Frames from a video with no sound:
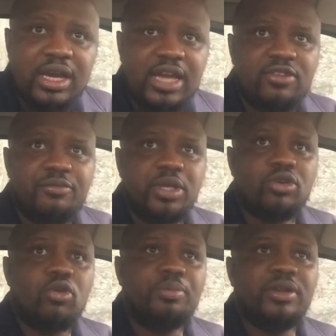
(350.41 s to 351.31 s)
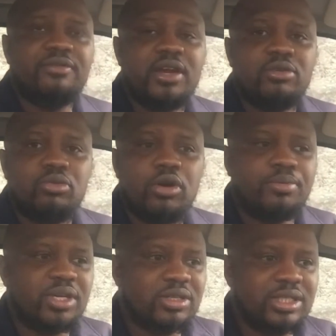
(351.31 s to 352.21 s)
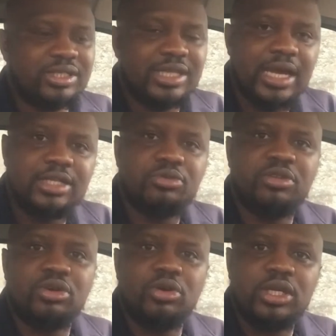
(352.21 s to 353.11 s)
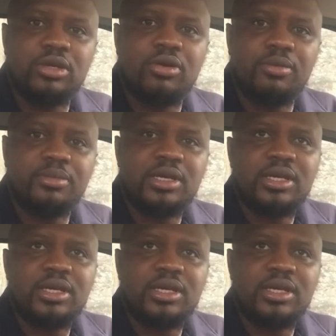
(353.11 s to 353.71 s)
and you've been coping very well because it tallies with your income.